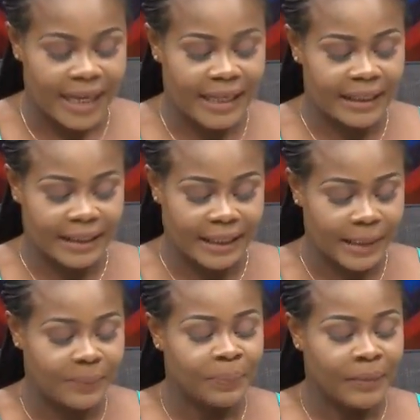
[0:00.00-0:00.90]

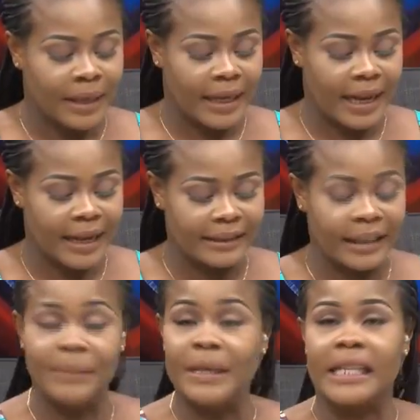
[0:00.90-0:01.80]
nti ye ka
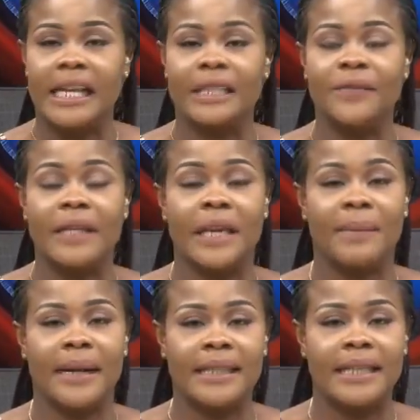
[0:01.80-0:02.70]
kye me scientific
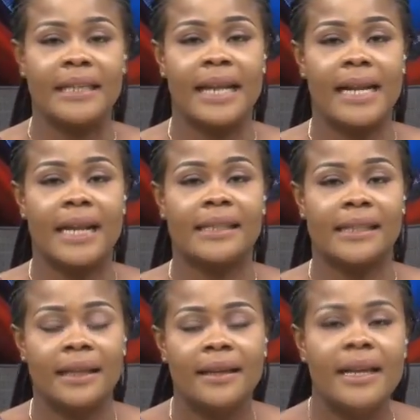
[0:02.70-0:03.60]
ba se da na
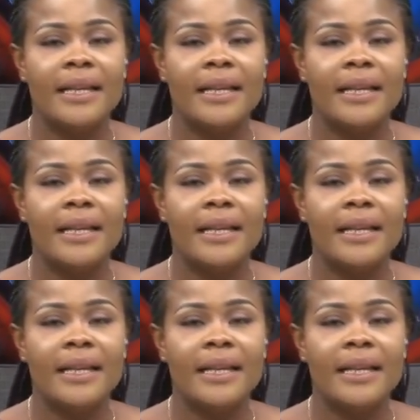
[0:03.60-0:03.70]
se